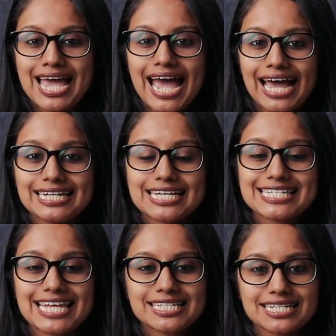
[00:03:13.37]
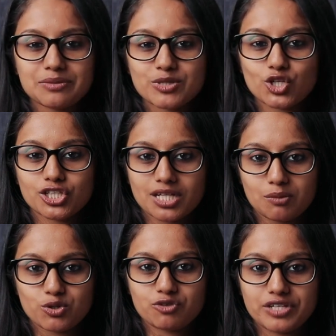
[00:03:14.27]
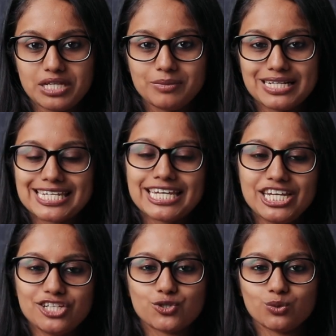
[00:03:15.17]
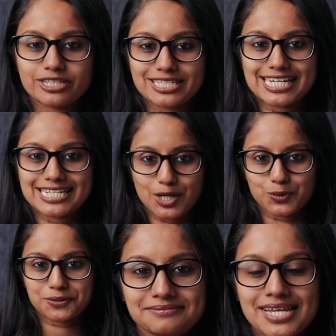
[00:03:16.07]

and set a limit on the number of emails each role can send out